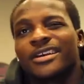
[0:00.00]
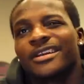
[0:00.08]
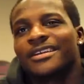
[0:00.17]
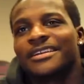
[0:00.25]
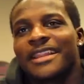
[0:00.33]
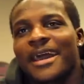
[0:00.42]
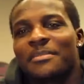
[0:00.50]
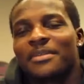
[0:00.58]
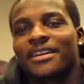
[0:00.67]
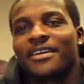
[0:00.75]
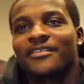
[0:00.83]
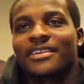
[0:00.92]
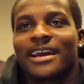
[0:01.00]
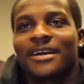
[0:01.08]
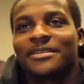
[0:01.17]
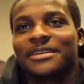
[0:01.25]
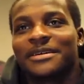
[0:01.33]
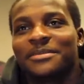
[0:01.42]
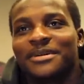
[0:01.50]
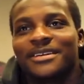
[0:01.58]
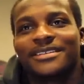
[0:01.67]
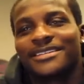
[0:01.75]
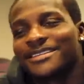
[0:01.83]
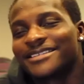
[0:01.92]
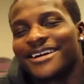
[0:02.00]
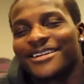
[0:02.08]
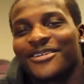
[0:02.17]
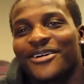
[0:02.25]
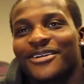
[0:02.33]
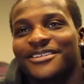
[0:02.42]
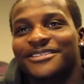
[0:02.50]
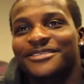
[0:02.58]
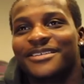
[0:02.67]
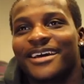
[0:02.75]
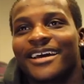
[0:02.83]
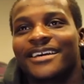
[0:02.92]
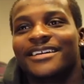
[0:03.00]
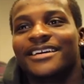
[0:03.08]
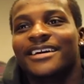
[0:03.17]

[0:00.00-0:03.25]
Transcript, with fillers: Try to get a nap in every now and then, but it's kind of hard to do that.